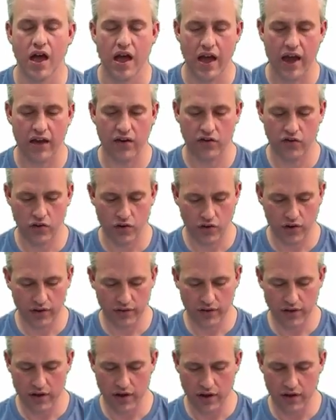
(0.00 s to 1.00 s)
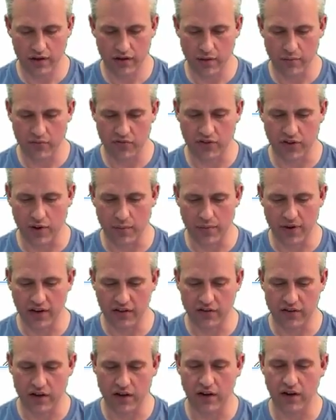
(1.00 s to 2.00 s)
And during the hunt, I'm just going to
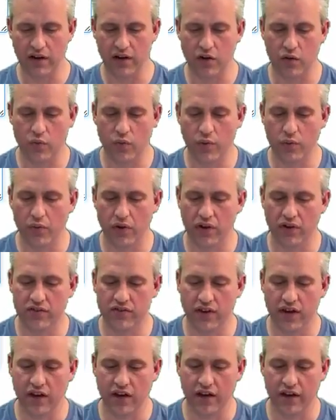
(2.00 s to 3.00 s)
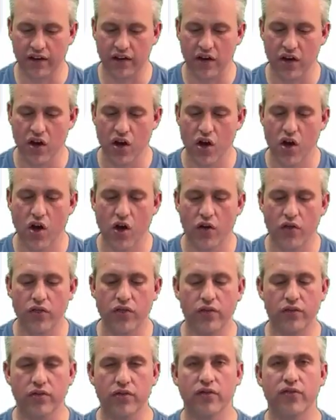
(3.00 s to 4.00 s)
paste it in here. We want to say like,
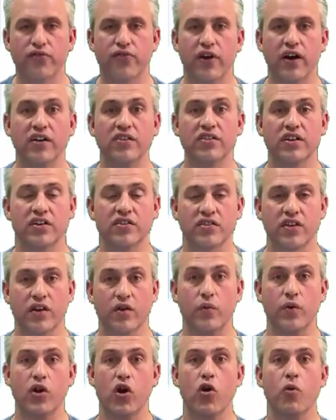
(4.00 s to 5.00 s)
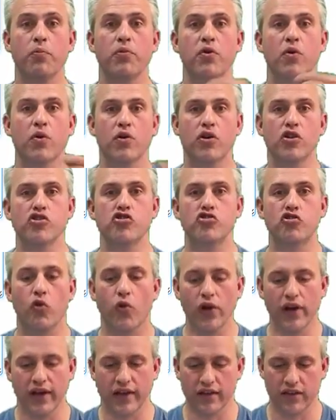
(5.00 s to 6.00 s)
the phrasing is like, we hope you are
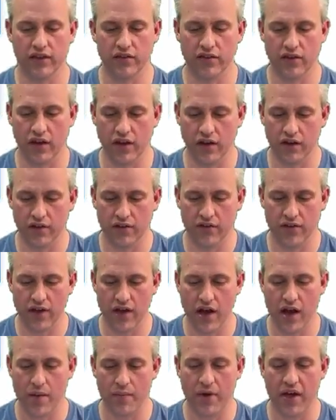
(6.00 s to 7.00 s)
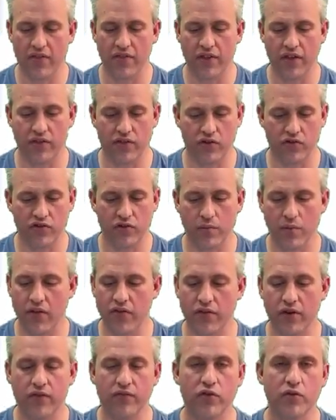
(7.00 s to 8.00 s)
enjoying this hunt. And then there's some
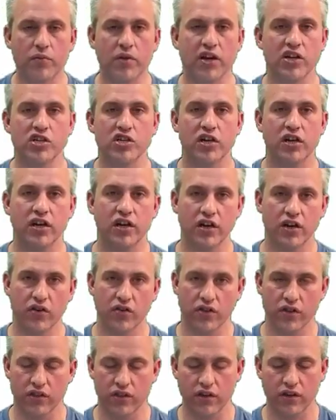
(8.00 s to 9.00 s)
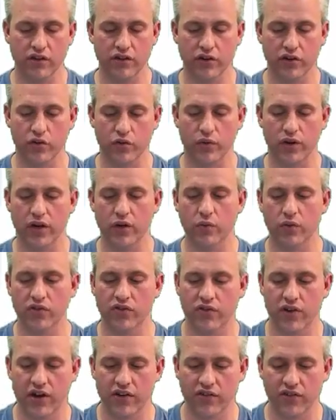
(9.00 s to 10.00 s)
other information in here that you can read once
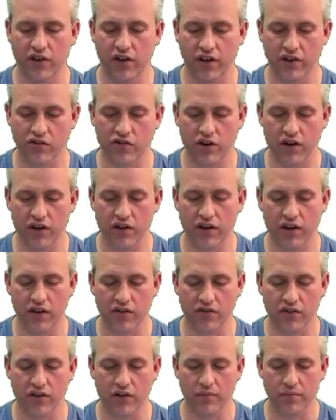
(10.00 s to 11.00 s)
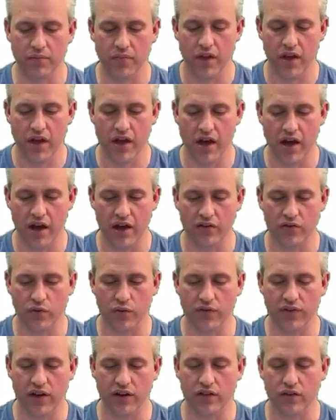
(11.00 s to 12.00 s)
you actually like try to test it. So
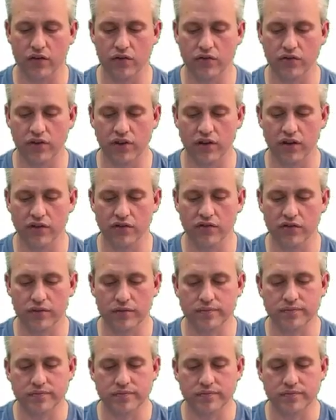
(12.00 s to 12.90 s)
we've got those things.